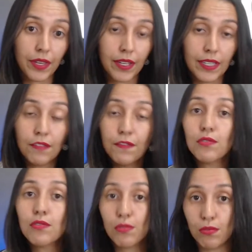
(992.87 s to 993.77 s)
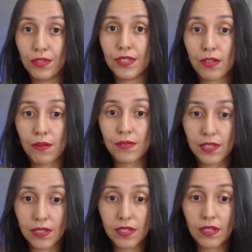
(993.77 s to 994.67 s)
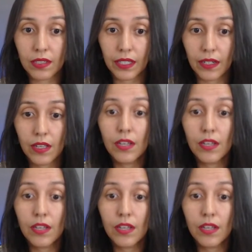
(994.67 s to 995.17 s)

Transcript: if you do this consistently,